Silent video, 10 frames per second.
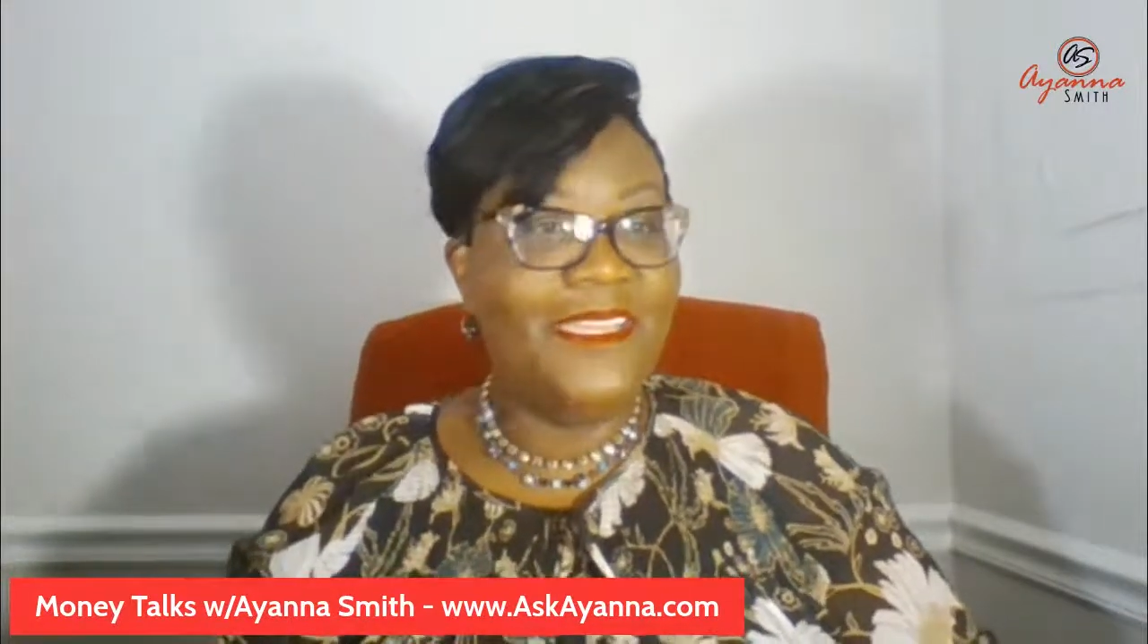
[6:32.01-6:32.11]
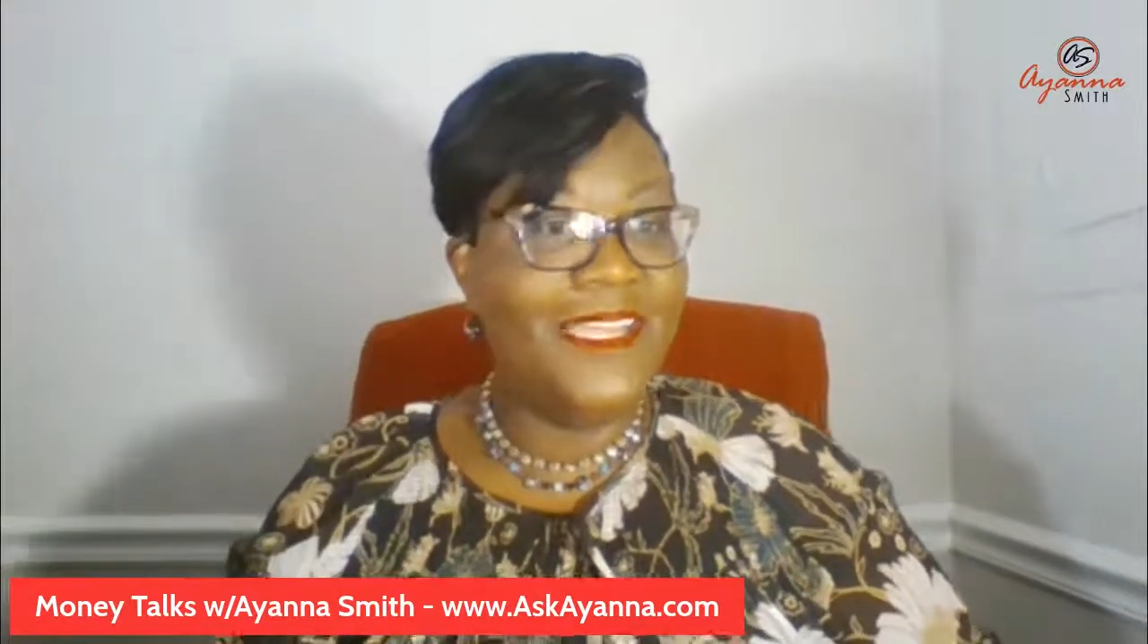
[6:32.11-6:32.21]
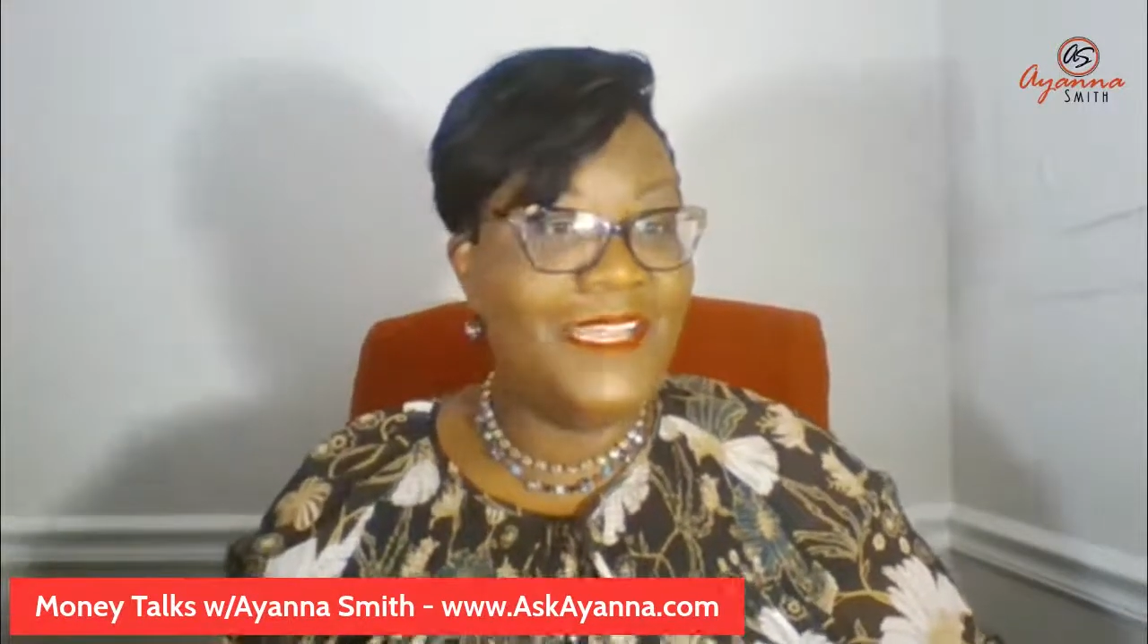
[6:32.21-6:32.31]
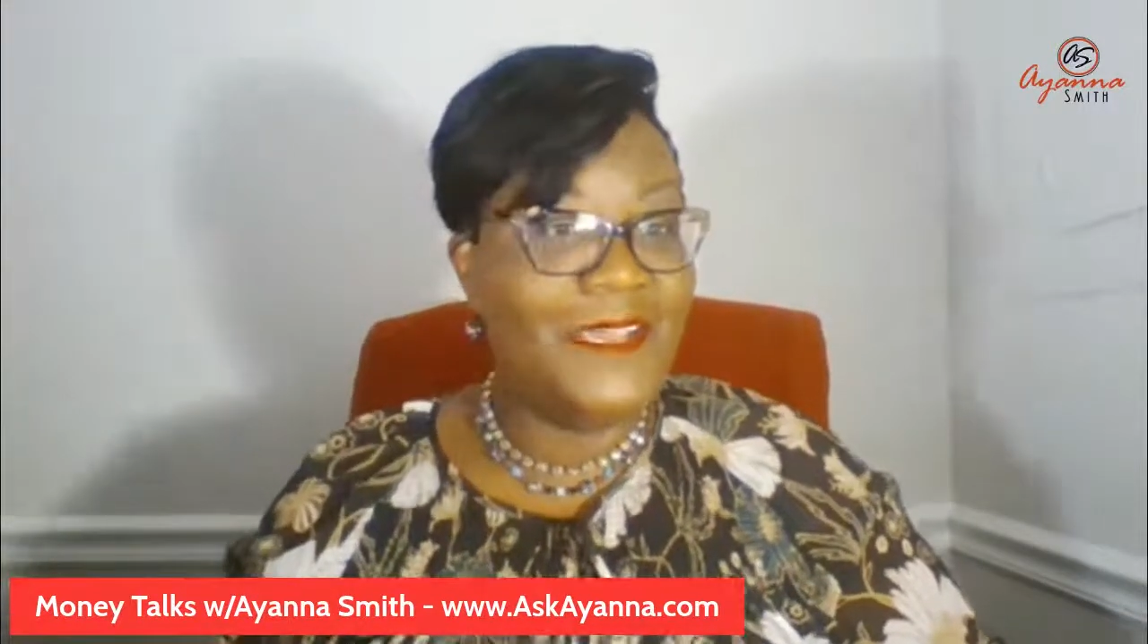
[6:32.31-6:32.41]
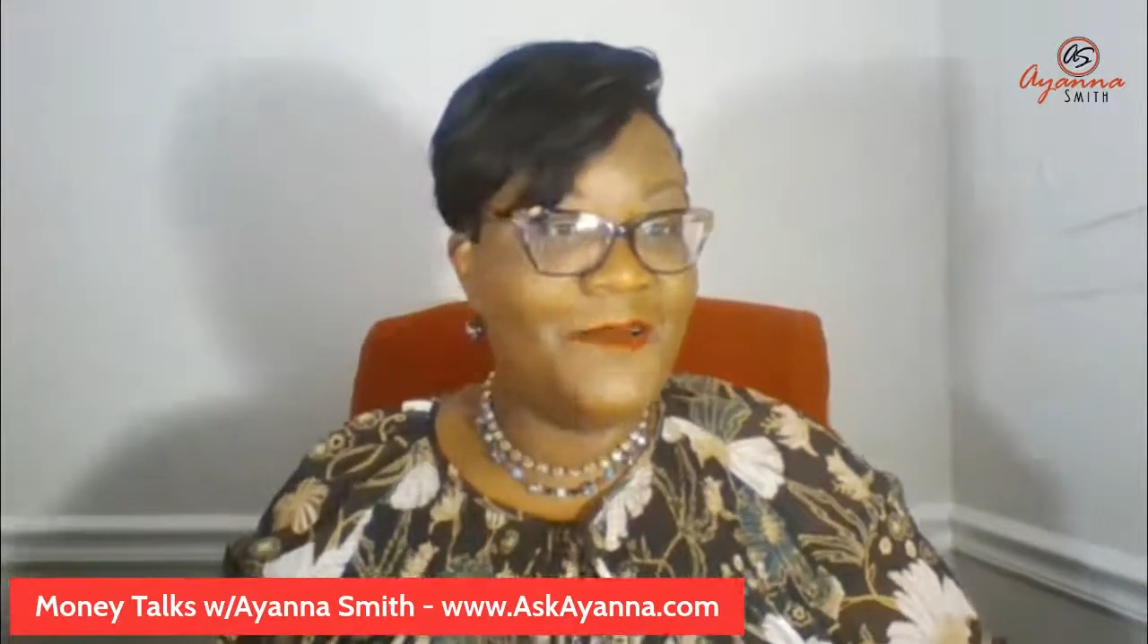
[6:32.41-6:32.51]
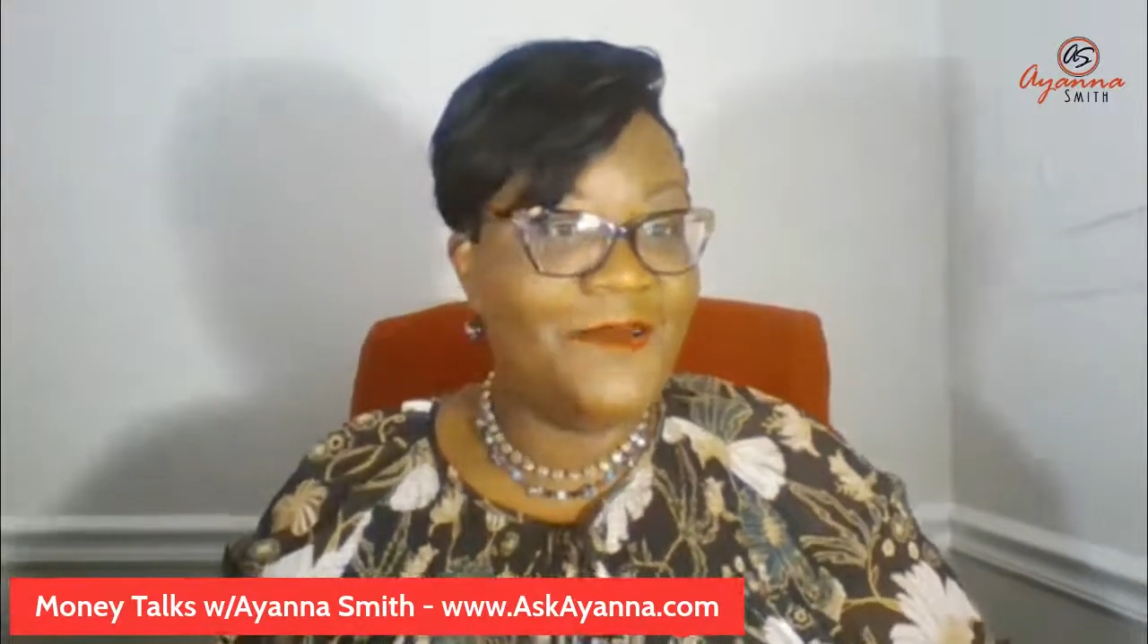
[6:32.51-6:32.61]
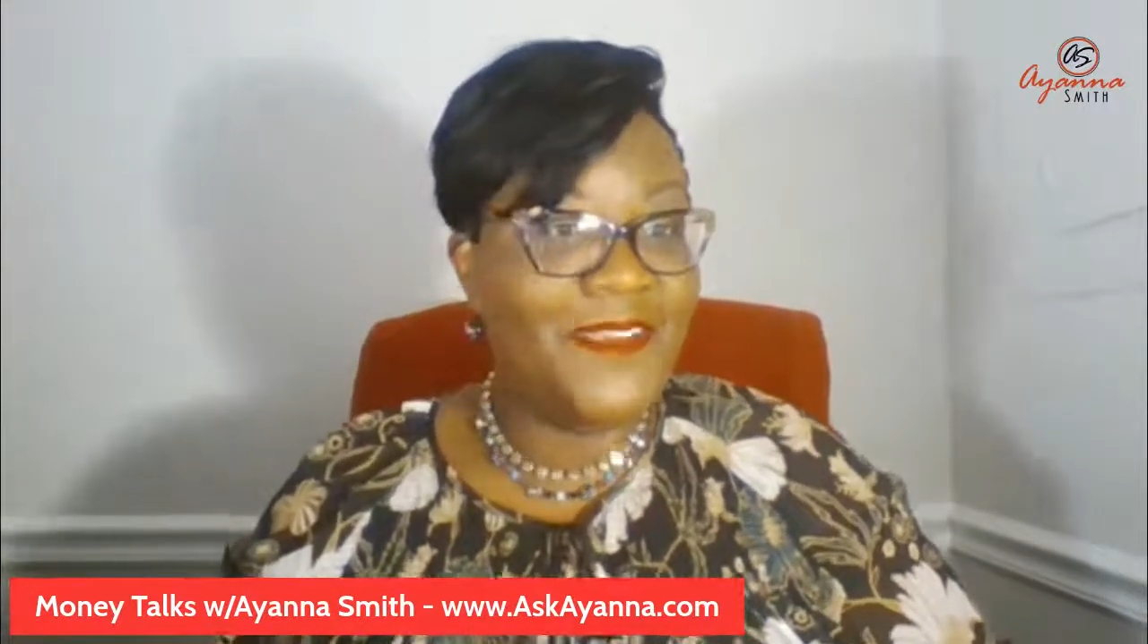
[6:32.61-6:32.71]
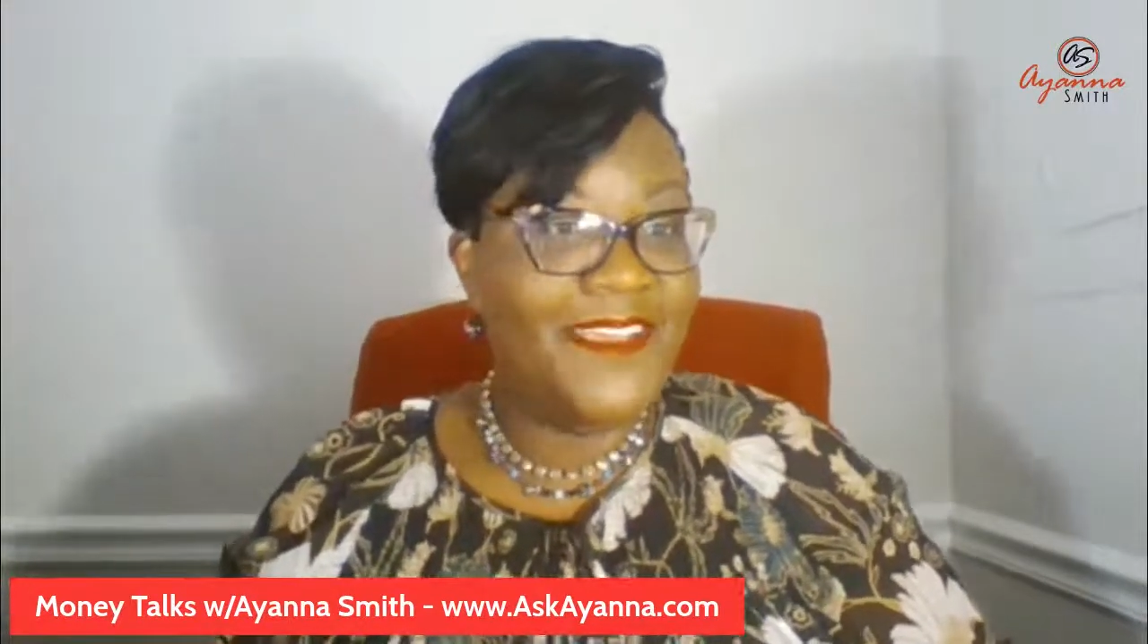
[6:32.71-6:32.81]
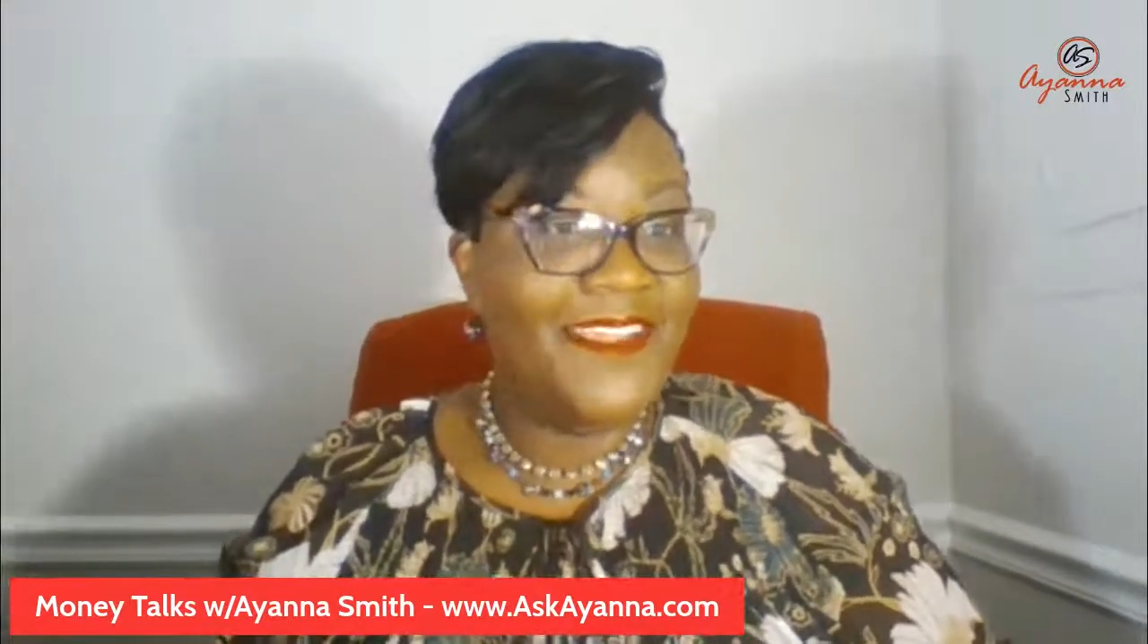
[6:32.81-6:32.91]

Liam.